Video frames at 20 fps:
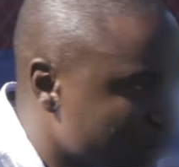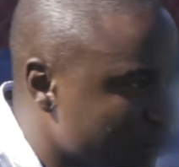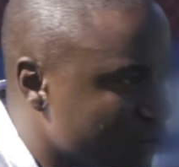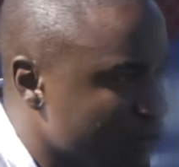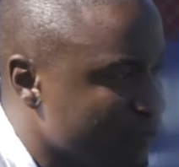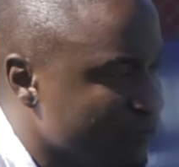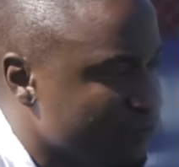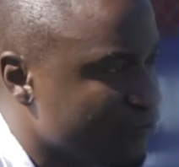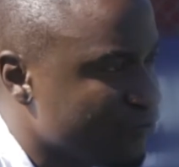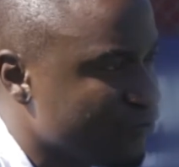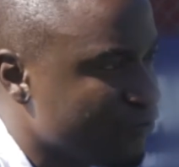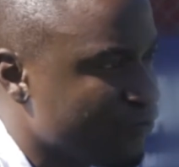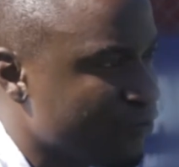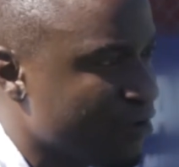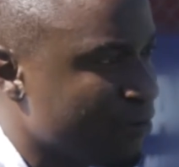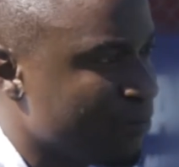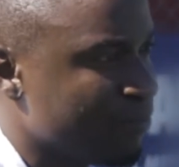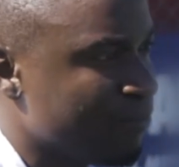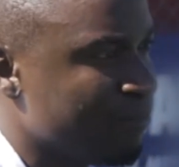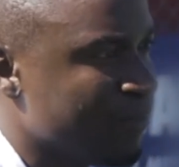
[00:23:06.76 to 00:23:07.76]
move
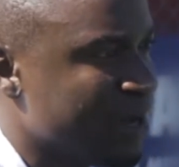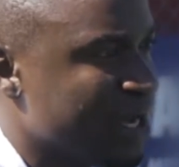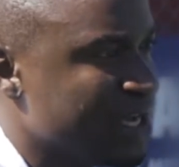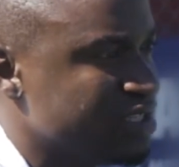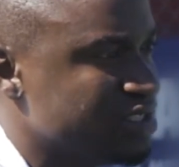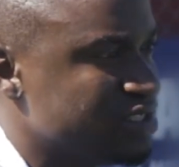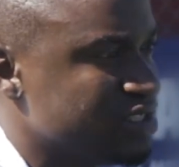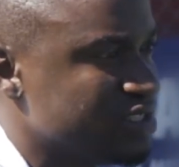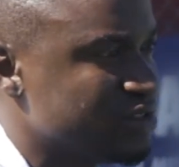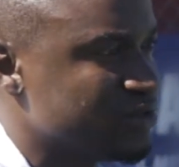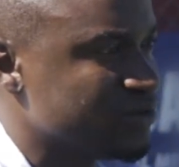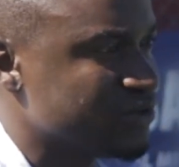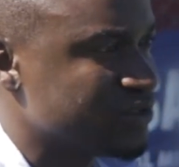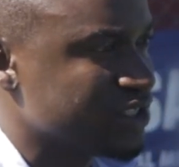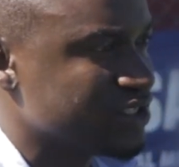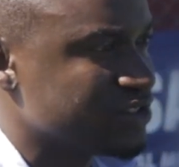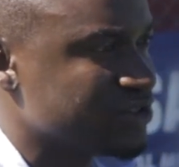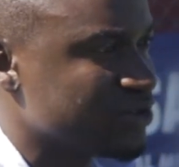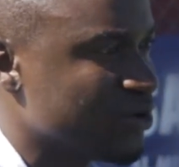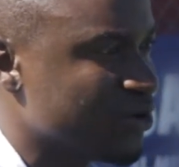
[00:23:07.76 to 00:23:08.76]
from Maite to
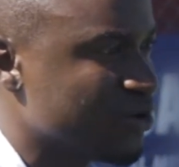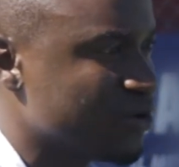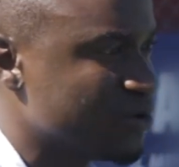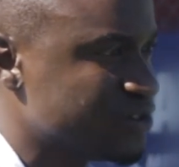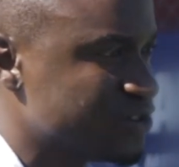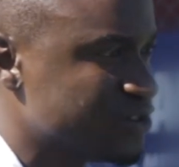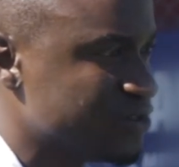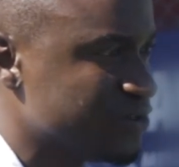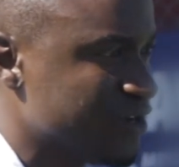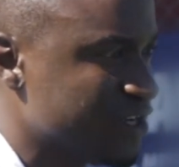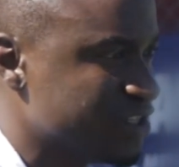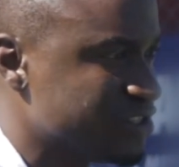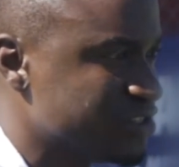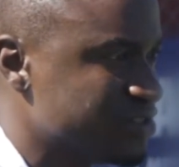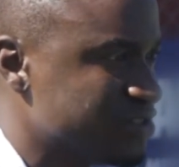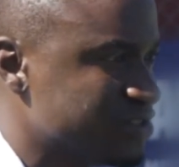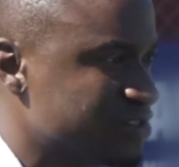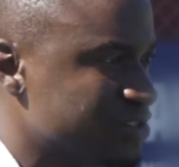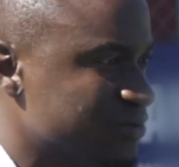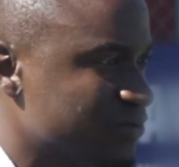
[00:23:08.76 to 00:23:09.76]
Zesco cost you
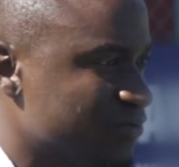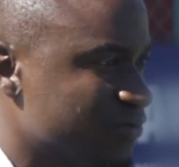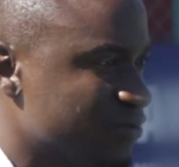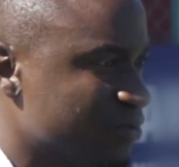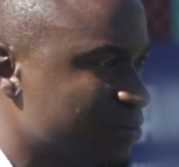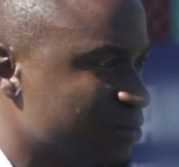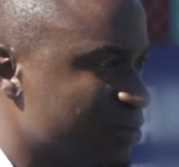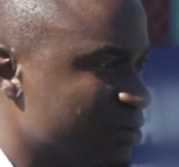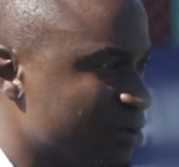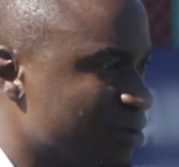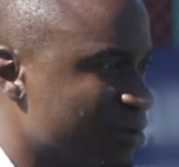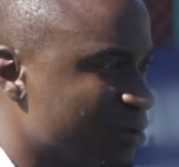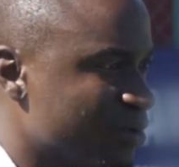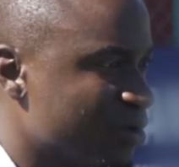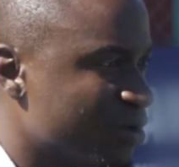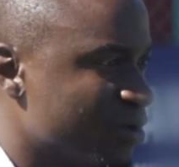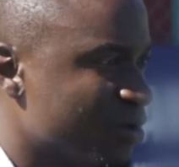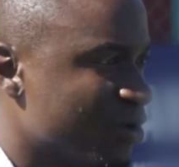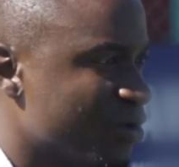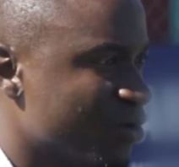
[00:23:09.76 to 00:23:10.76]
national team football
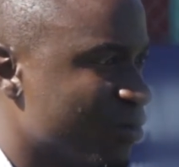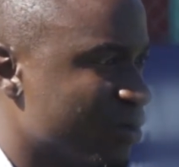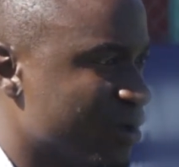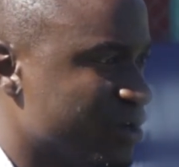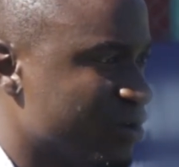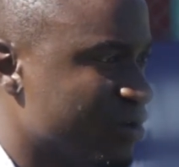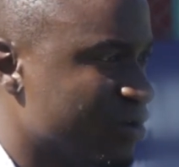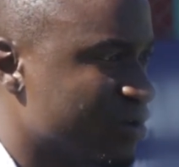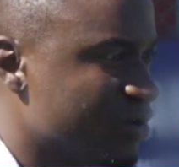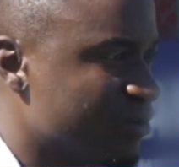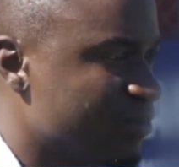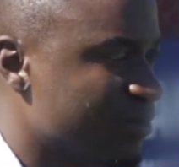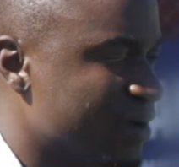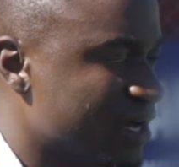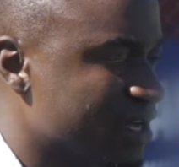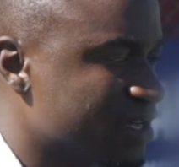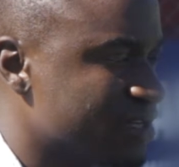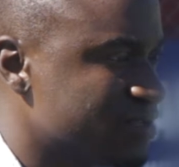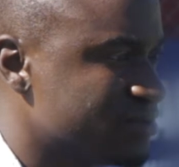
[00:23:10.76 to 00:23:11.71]
when you look back?